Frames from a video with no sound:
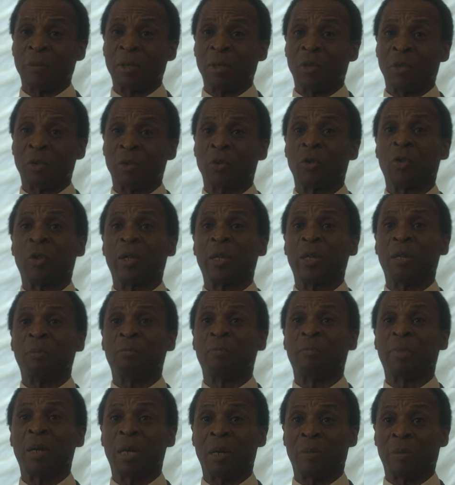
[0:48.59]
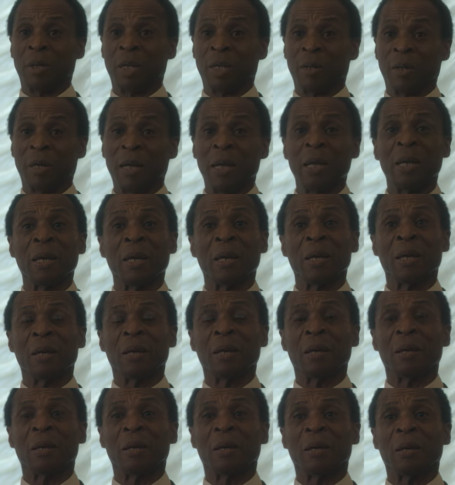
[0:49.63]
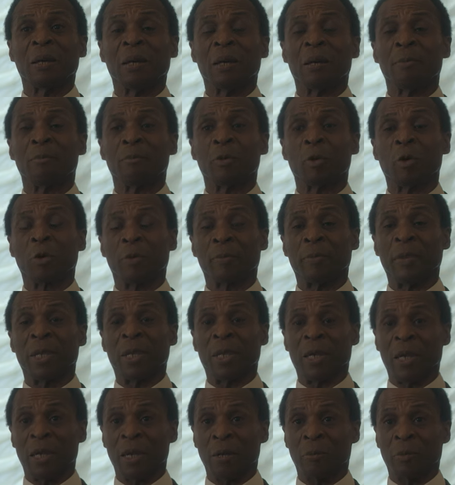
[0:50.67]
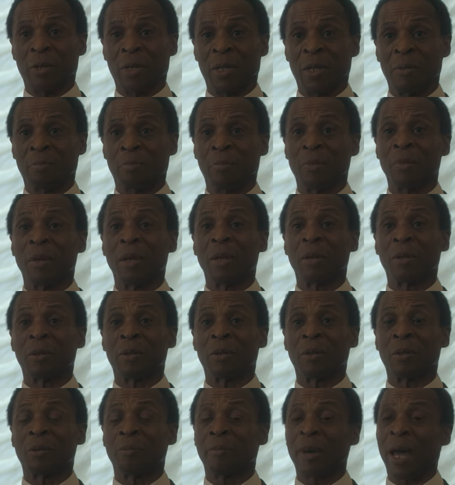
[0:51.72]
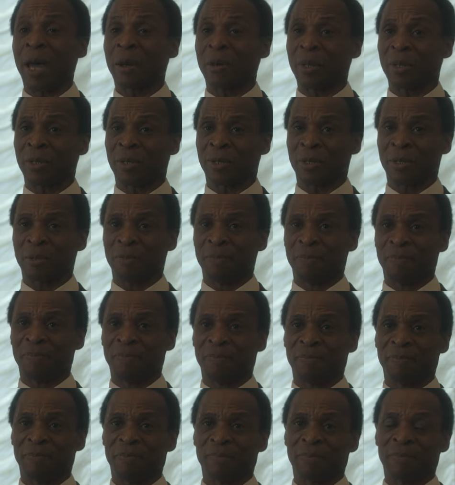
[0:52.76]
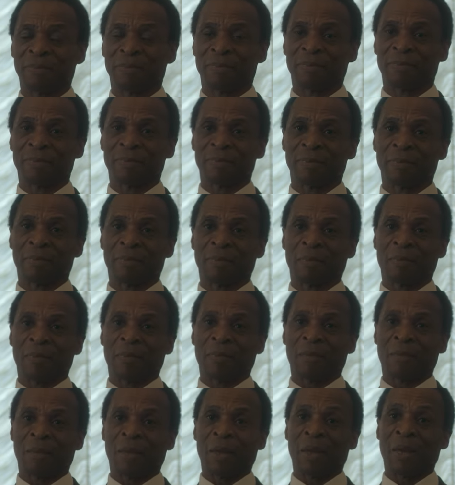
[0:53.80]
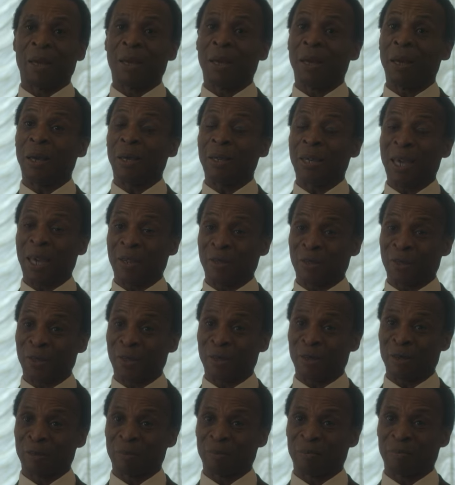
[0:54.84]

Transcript: me to join him permanently and brought me here with him to Paris. As his valet? Yes, sir.